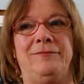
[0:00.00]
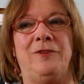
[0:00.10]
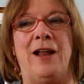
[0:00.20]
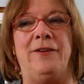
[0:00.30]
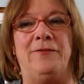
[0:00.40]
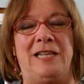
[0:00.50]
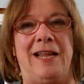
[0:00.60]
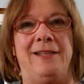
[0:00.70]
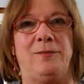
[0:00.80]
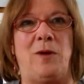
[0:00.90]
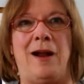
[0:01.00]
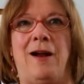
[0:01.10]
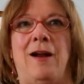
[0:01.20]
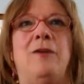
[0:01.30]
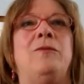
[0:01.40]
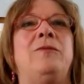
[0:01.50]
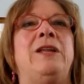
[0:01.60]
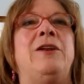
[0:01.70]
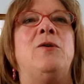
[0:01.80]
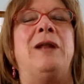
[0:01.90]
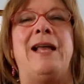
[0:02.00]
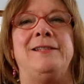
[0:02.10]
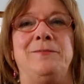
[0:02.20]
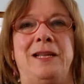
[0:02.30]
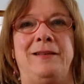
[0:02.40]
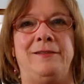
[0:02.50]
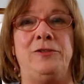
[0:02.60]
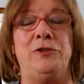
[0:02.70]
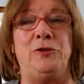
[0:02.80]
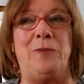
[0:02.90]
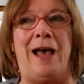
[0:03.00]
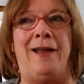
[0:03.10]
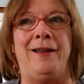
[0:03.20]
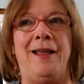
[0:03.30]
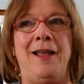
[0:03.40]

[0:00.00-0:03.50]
run of days where, you know, it hasn't been too bad.